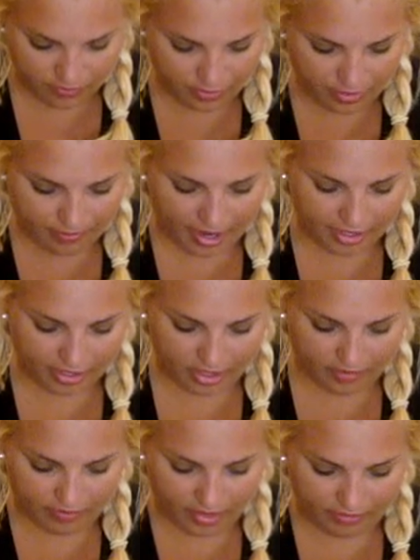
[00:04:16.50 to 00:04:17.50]
For the record,
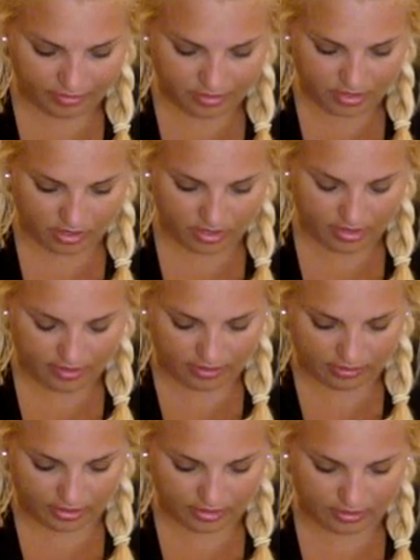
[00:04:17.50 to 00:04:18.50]
I've never done
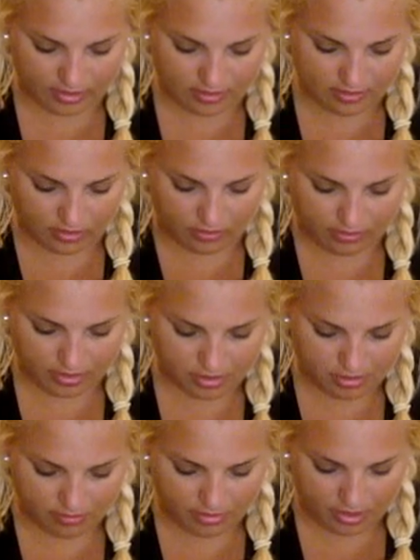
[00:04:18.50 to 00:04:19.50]
anything like this, so it
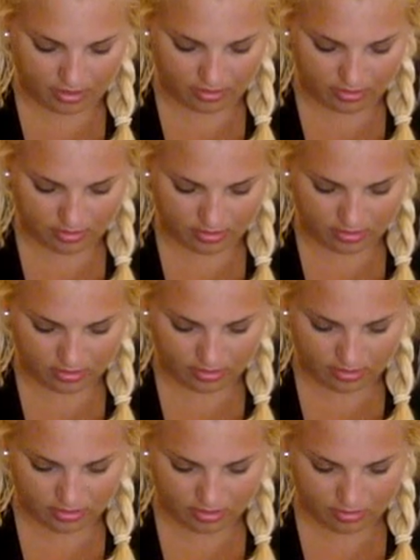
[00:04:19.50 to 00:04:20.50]
should be
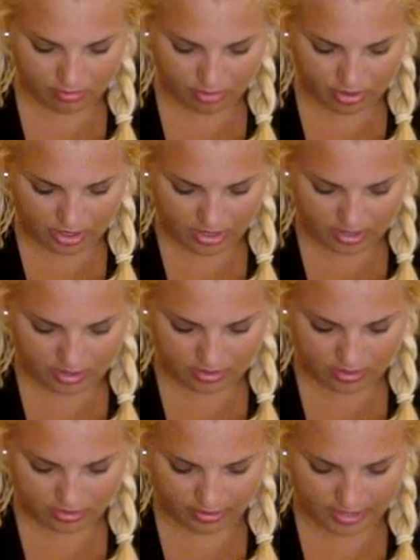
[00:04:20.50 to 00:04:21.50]
pretty
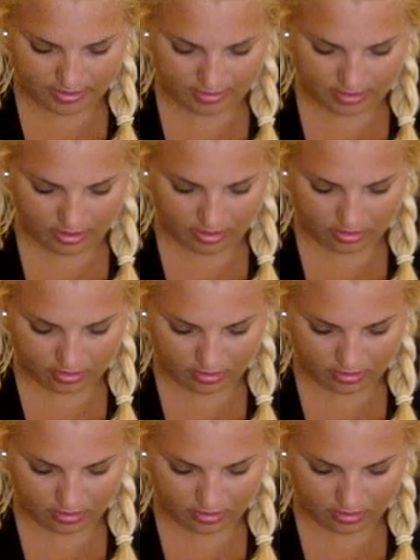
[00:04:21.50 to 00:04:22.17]
interesting.